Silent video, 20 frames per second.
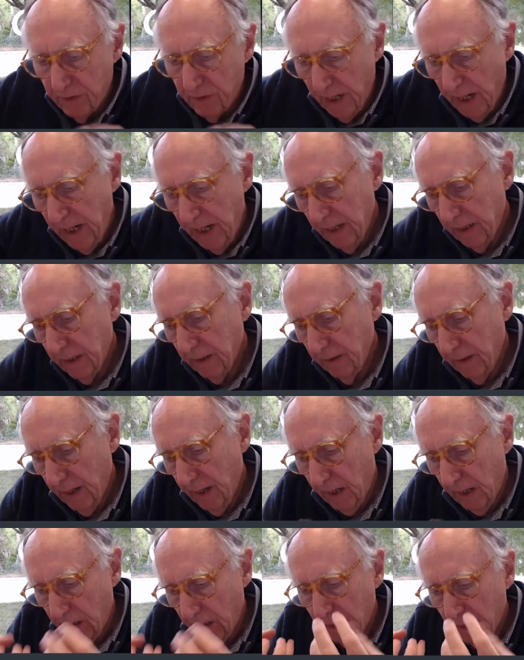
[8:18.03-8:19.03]
have taken
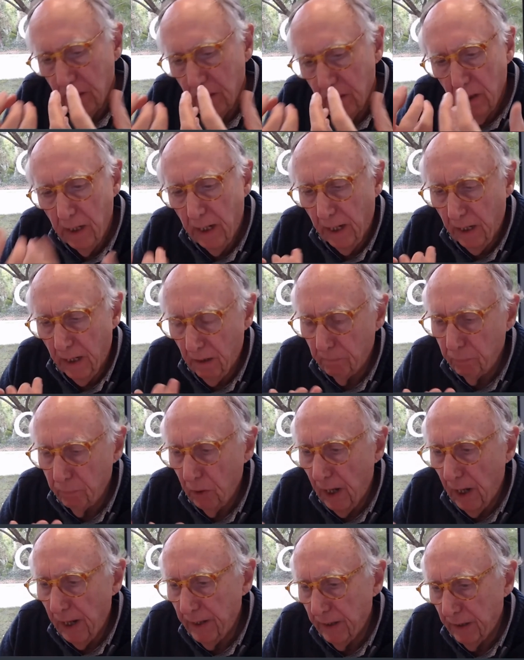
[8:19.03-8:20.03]
that and
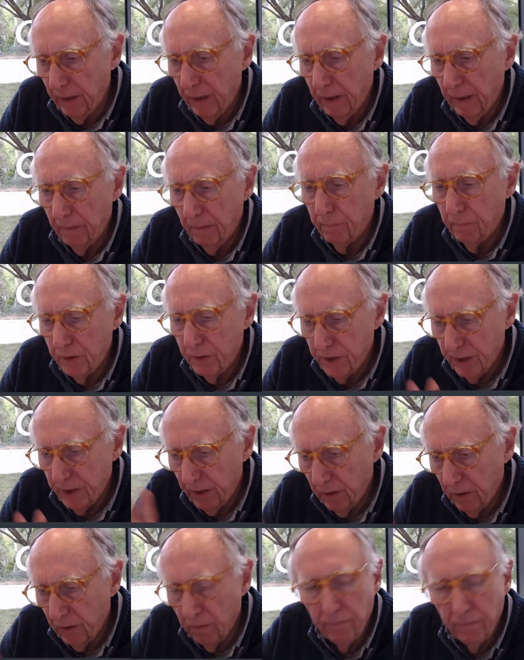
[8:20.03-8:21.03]
applied it in
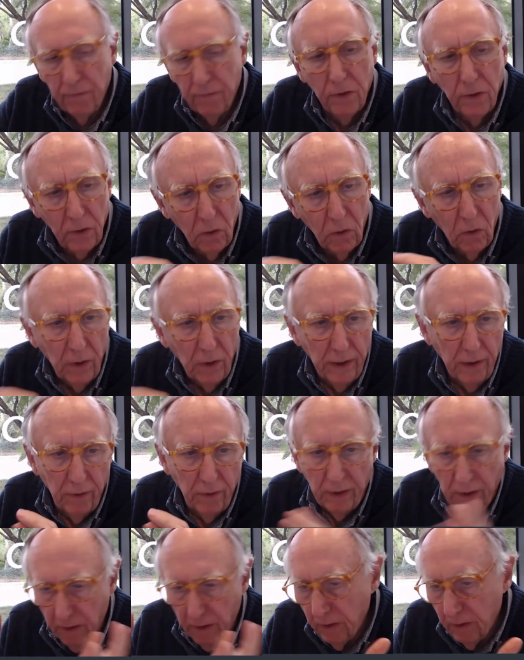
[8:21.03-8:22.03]
particular vertical
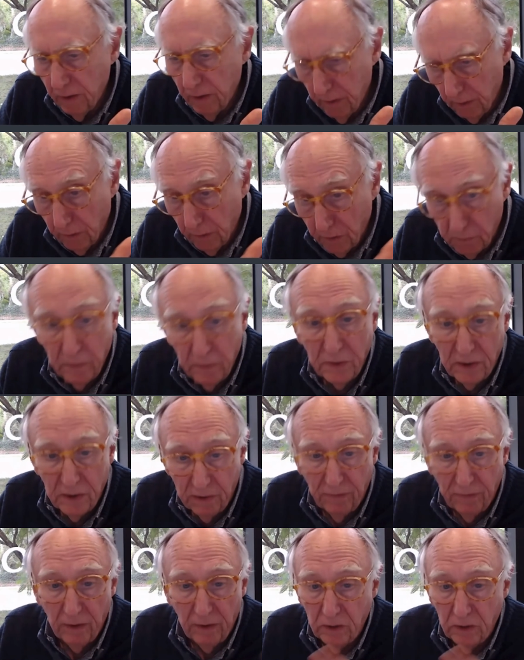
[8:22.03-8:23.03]
area,
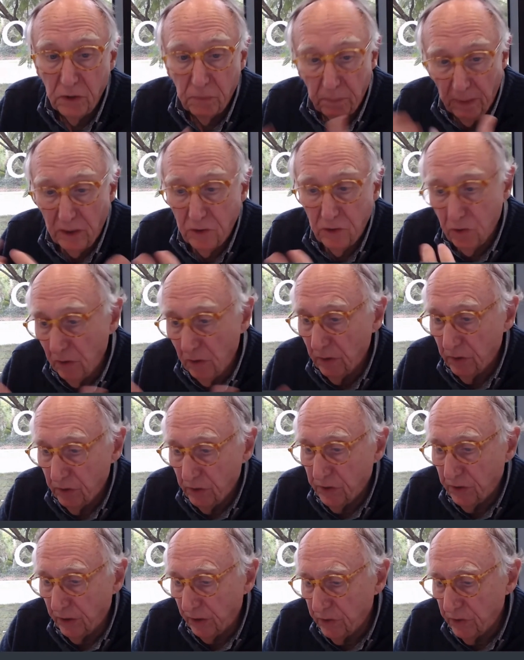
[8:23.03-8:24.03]
specifically spatial
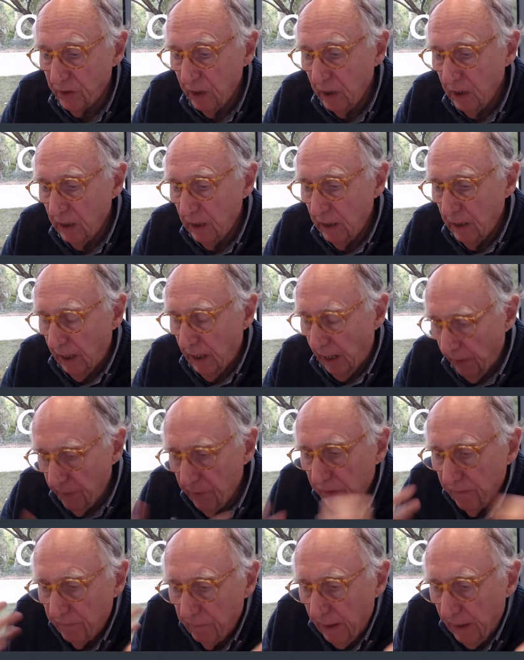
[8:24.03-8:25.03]
logistics.
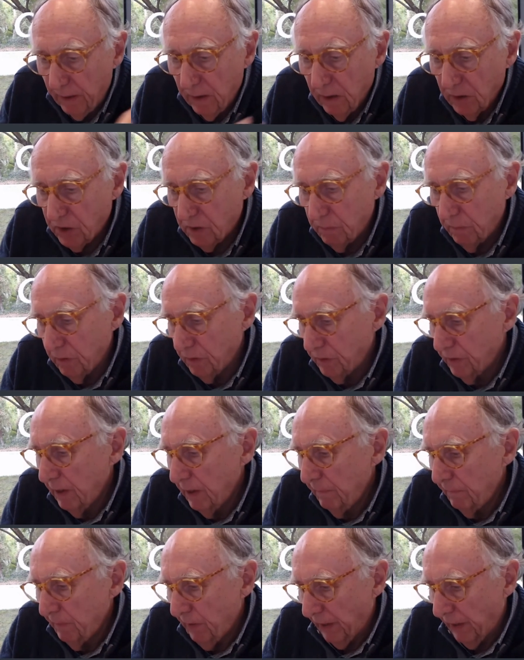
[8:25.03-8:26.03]
Other of my
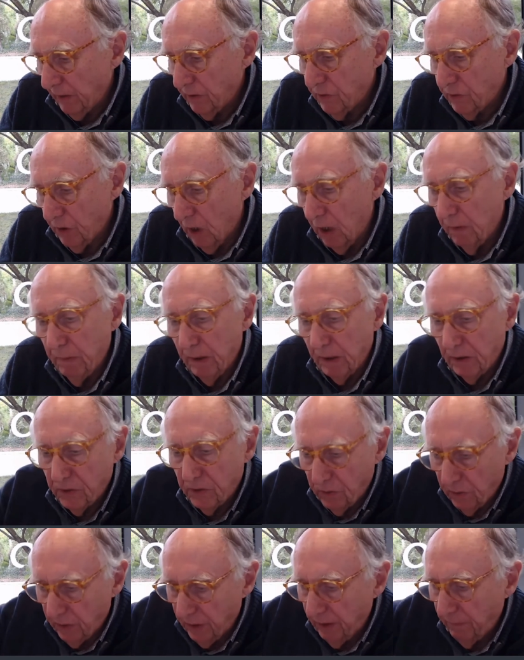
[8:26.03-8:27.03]
customers, like
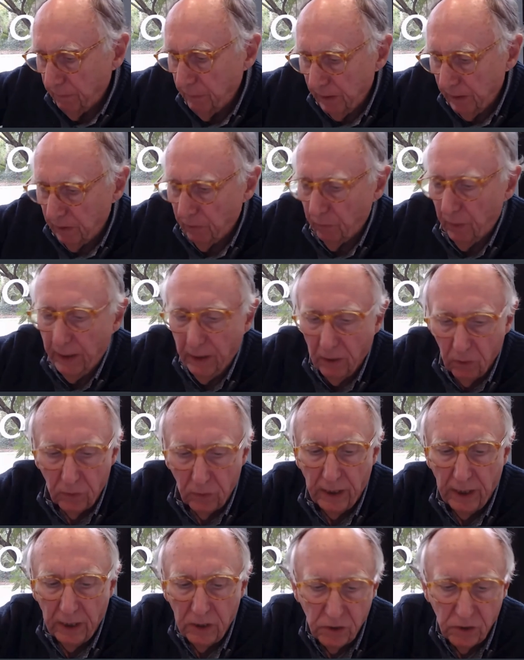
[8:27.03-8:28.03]
Starbucks, so they pick the right
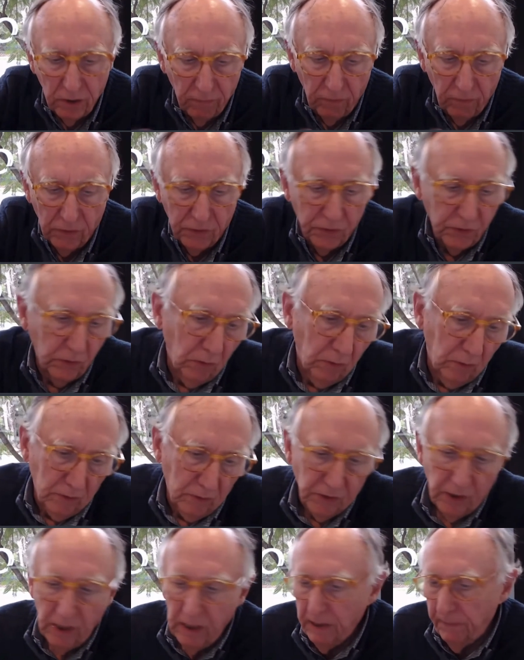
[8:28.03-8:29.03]
location for
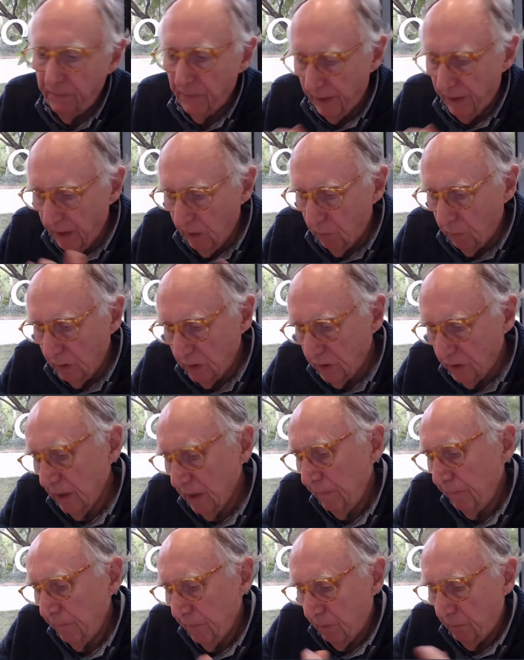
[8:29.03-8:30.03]
stores, and other
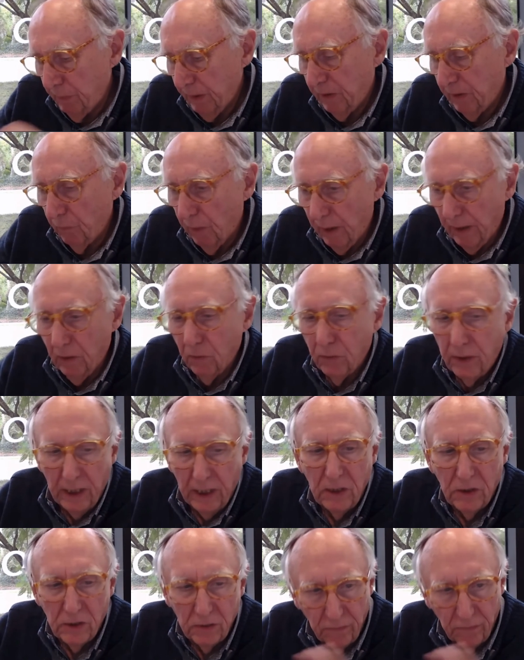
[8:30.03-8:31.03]
ones pick the right
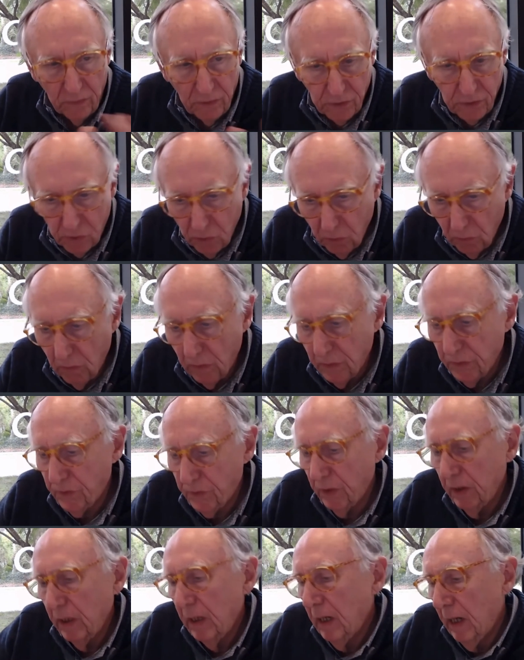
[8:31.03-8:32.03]
location for schools,
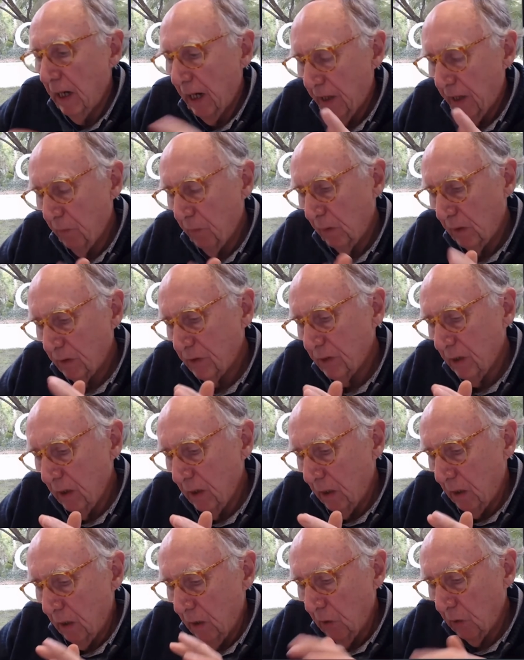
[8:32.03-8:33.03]
or other ones
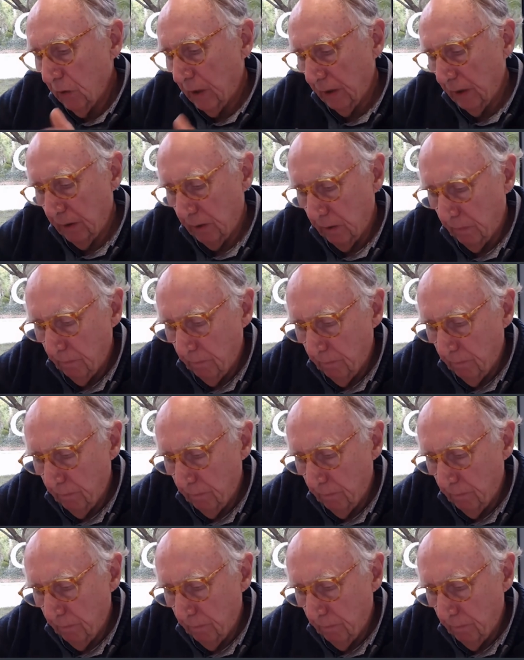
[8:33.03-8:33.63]
look at